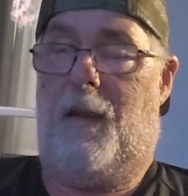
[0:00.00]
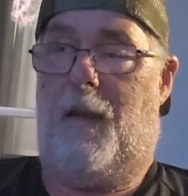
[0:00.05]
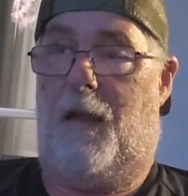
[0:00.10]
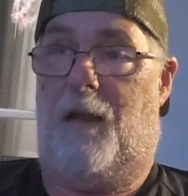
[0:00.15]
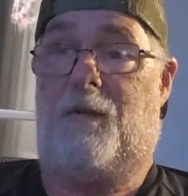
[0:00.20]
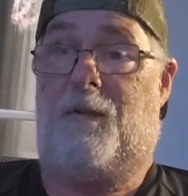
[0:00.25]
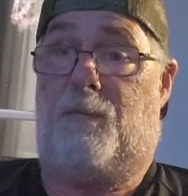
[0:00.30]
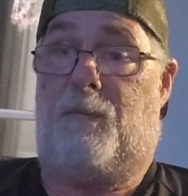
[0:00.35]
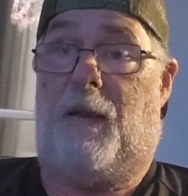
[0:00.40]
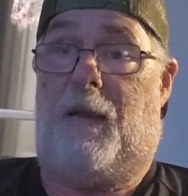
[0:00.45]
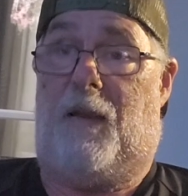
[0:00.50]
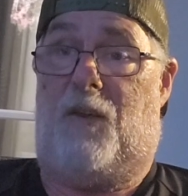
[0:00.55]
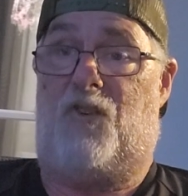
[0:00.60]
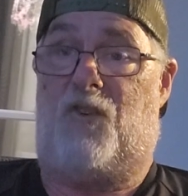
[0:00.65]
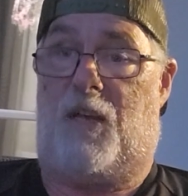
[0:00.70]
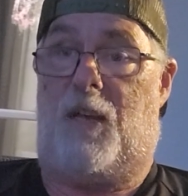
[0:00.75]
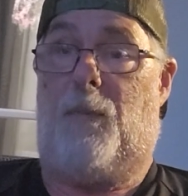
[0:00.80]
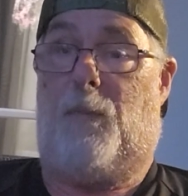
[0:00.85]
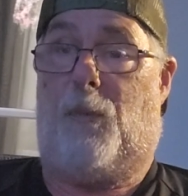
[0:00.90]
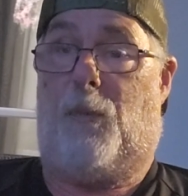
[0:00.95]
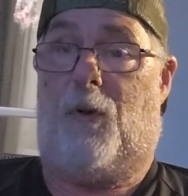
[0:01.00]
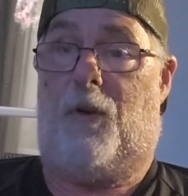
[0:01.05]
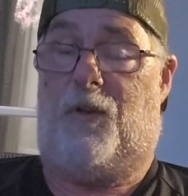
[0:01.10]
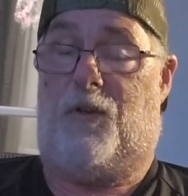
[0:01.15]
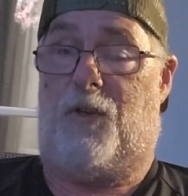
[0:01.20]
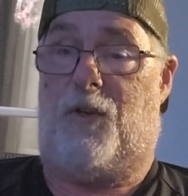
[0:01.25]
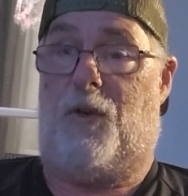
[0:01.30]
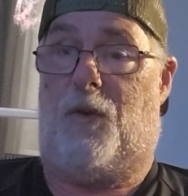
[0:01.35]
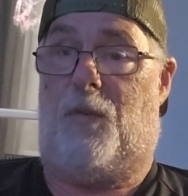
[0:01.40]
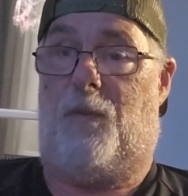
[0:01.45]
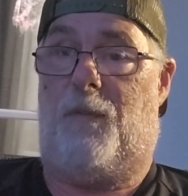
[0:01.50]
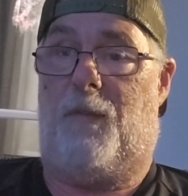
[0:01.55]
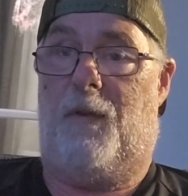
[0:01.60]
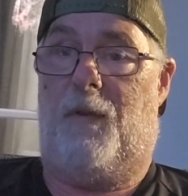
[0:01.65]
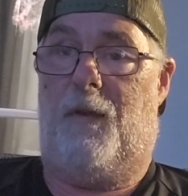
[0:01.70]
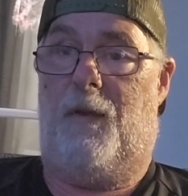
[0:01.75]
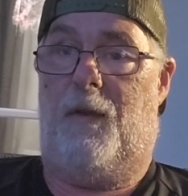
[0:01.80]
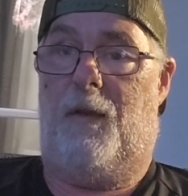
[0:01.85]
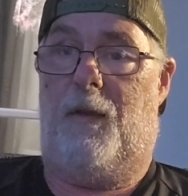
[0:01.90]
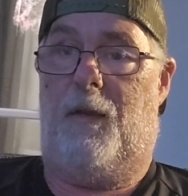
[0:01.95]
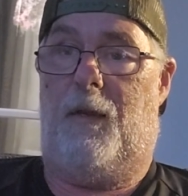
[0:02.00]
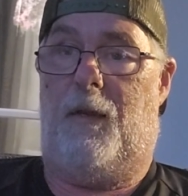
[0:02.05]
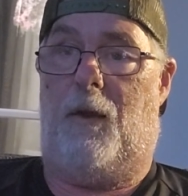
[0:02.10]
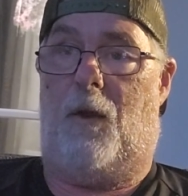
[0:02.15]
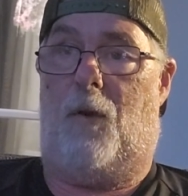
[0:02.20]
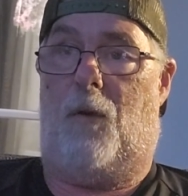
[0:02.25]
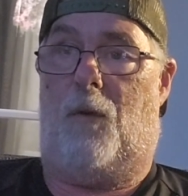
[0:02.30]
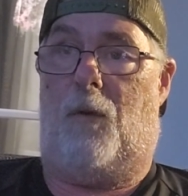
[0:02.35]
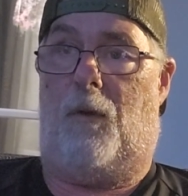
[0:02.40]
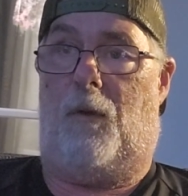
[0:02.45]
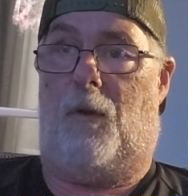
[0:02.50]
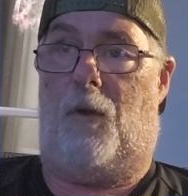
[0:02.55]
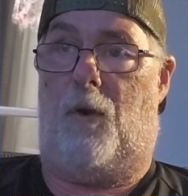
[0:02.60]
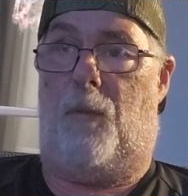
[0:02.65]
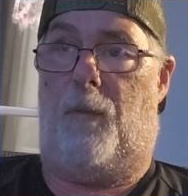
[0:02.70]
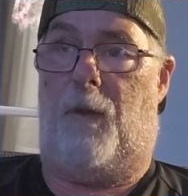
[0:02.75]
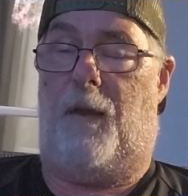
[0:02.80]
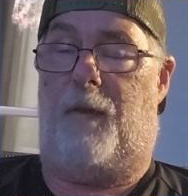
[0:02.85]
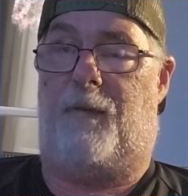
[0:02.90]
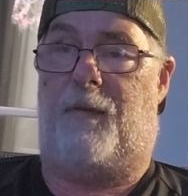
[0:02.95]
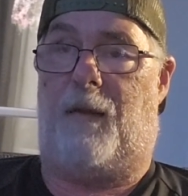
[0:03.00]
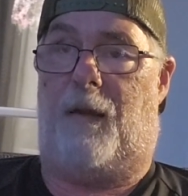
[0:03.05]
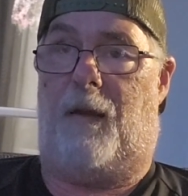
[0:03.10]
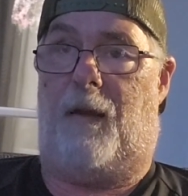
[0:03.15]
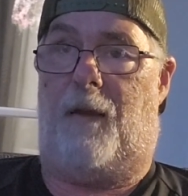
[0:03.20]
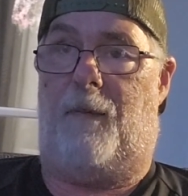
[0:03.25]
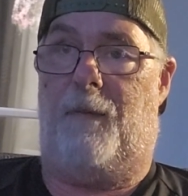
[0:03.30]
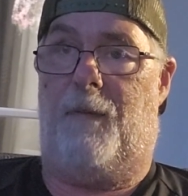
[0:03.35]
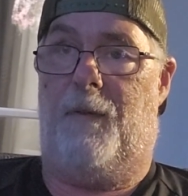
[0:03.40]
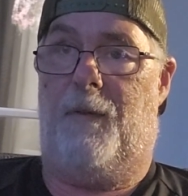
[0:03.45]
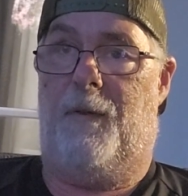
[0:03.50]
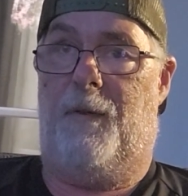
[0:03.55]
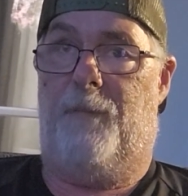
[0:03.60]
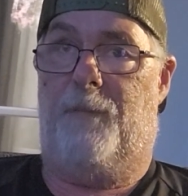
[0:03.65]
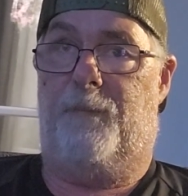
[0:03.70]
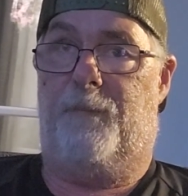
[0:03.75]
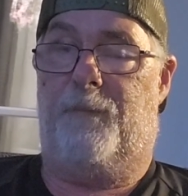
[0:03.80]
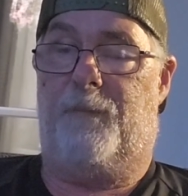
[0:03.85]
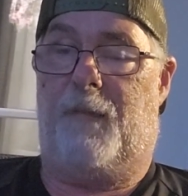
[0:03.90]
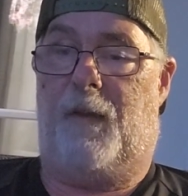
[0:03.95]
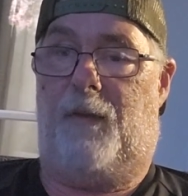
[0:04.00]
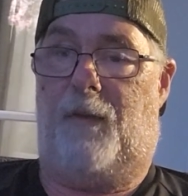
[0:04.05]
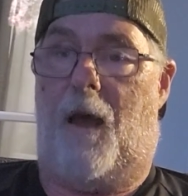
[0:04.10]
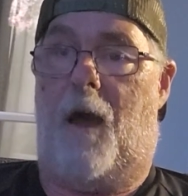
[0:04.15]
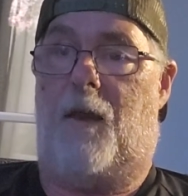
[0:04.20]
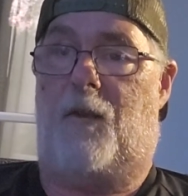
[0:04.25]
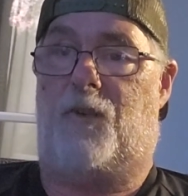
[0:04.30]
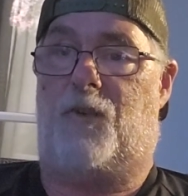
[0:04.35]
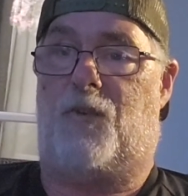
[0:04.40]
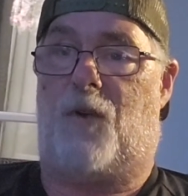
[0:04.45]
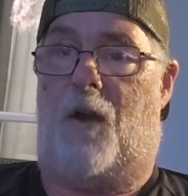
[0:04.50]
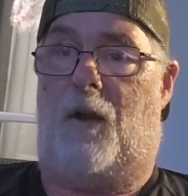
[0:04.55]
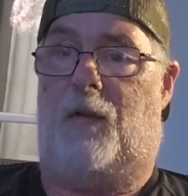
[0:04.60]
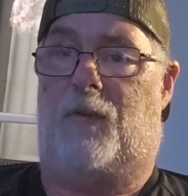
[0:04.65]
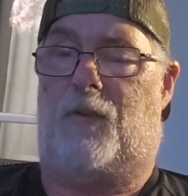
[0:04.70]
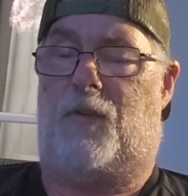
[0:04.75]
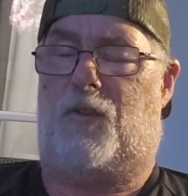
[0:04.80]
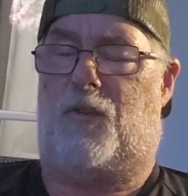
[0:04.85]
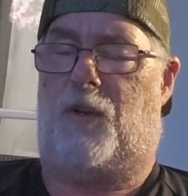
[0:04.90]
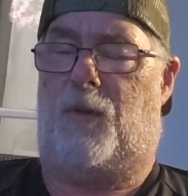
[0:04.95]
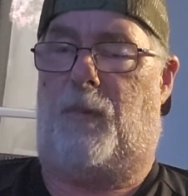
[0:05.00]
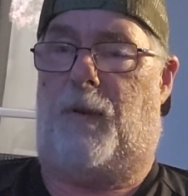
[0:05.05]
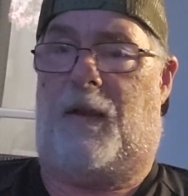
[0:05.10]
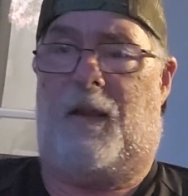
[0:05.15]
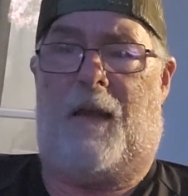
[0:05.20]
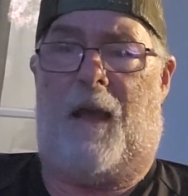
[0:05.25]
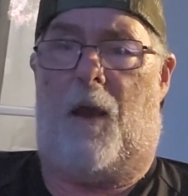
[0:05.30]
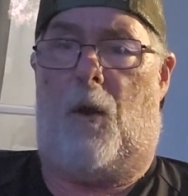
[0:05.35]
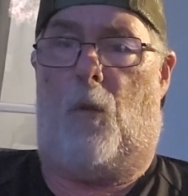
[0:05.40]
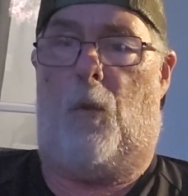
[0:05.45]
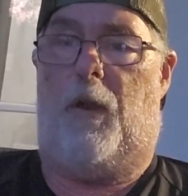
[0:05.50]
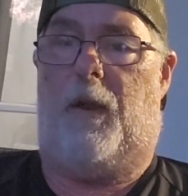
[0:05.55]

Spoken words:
it being cheap wood too, a little bit not as strong as it should be. Kind of